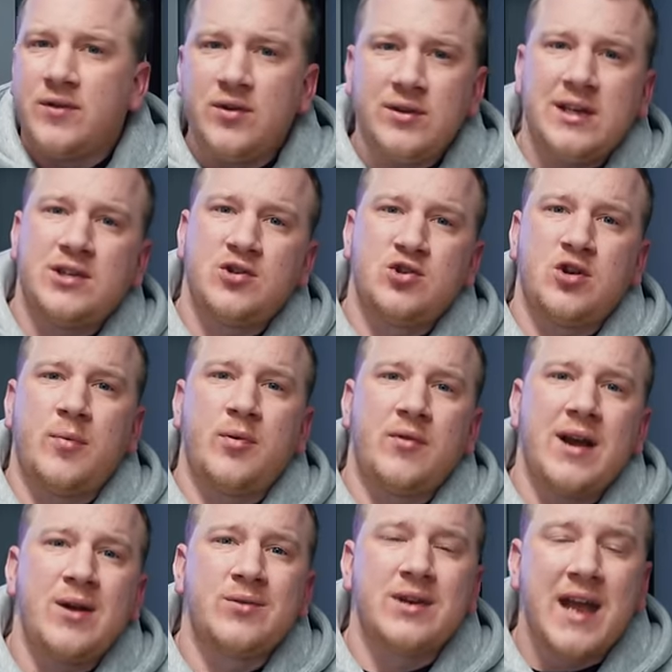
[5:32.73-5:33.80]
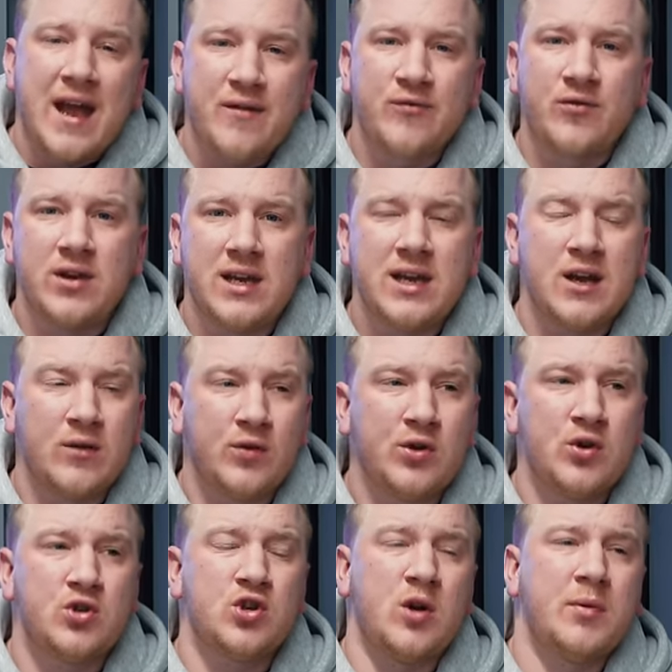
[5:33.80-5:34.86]
You need to shop around every year. If you're
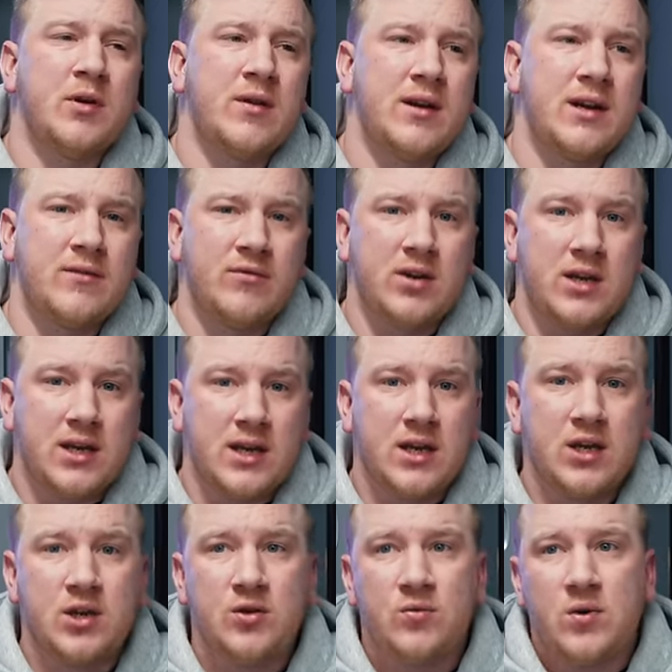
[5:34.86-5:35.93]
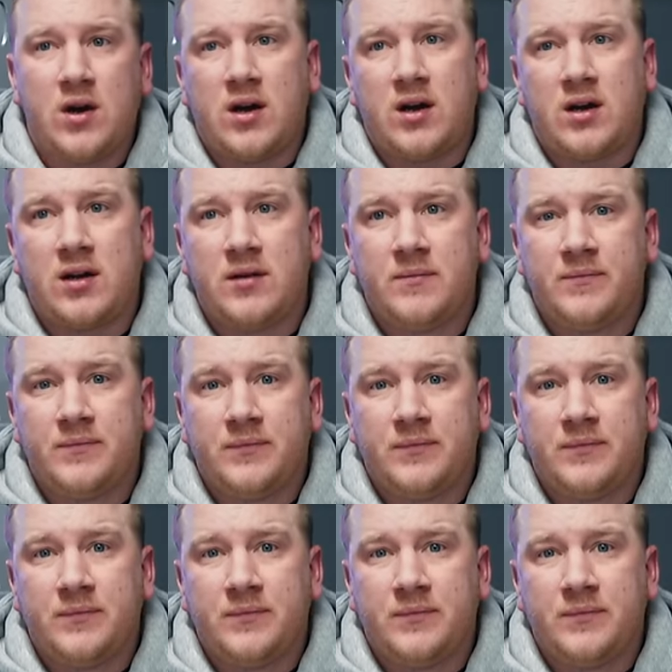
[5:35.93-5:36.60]
not shopping around every year, you are